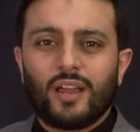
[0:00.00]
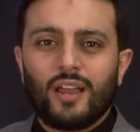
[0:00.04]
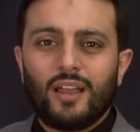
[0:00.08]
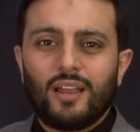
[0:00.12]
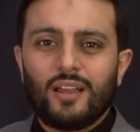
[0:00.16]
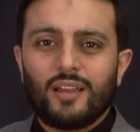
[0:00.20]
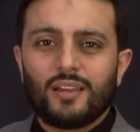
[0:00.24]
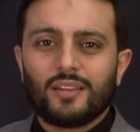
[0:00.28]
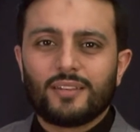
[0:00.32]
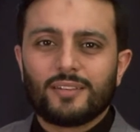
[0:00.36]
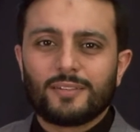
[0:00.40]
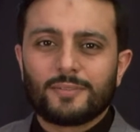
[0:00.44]

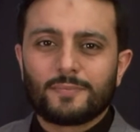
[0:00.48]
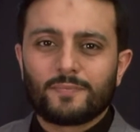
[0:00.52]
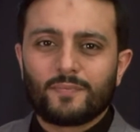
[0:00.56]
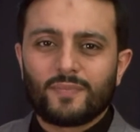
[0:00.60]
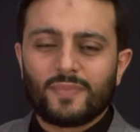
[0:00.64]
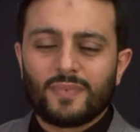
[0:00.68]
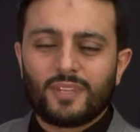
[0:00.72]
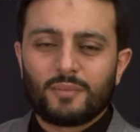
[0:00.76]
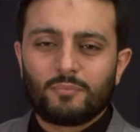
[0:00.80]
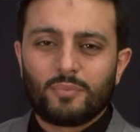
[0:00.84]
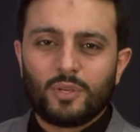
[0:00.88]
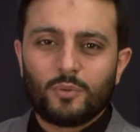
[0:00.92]
Quran,
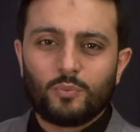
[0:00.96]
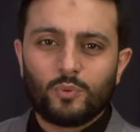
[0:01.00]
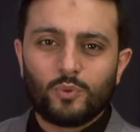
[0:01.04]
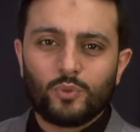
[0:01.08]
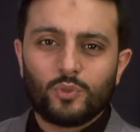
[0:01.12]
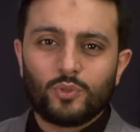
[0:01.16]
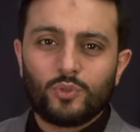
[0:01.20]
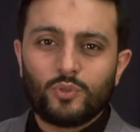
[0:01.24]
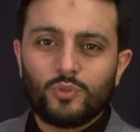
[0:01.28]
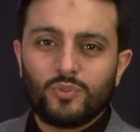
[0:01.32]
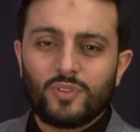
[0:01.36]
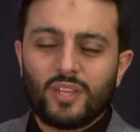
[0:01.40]

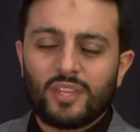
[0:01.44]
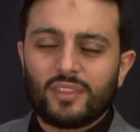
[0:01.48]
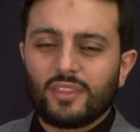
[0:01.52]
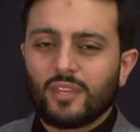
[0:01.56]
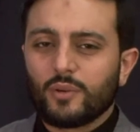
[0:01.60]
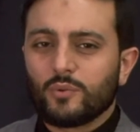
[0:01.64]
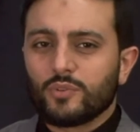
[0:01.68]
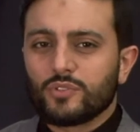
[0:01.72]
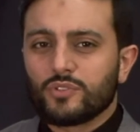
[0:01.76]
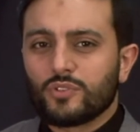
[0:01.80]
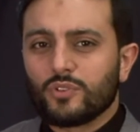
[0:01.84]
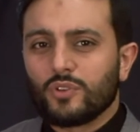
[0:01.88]
people knew that
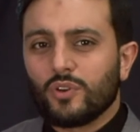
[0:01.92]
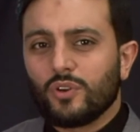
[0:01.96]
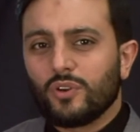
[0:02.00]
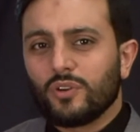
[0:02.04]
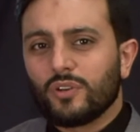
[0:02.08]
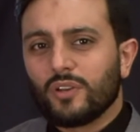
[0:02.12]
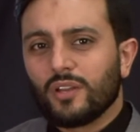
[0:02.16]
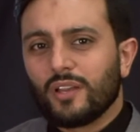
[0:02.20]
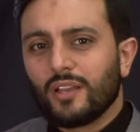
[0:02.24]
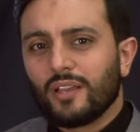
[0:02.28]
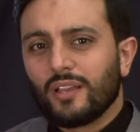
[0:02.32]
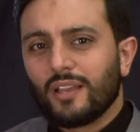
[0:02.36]
there was
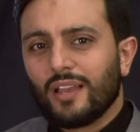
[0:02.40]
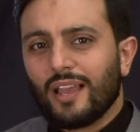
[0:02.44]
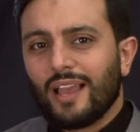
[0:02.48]
not